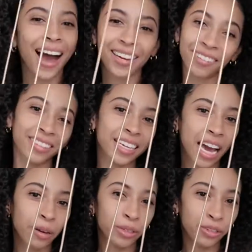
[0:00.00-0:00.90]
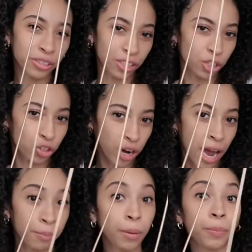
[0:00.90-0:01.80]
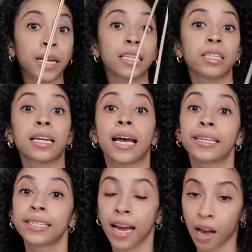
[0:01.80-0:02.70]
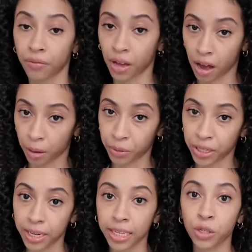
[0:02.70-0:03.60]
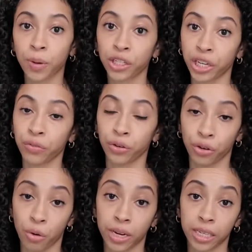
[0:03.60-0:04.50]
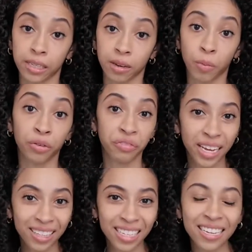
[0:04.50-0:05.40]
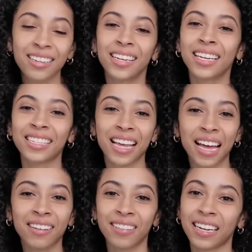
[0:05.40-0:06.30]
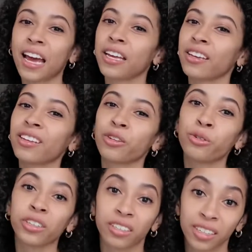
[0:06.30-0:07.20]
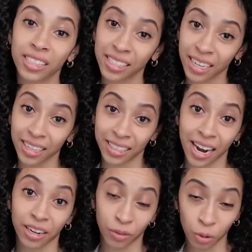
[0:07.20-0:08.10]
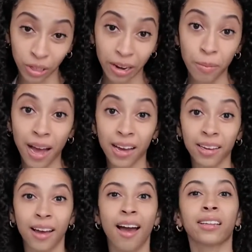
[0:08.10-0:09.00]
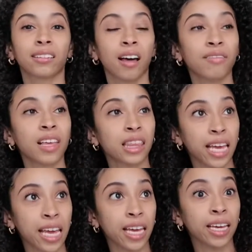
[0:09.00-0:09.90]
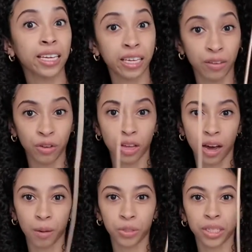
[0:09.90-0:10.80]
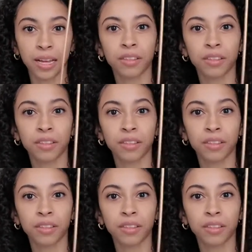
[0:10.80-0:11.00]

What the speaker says: I don't think I would use the strap, but it's nice to have the option, especially if you're going to somewhere fancy. It's the end of the night, you're sick and tired of holding your bag. I love that they give you the option.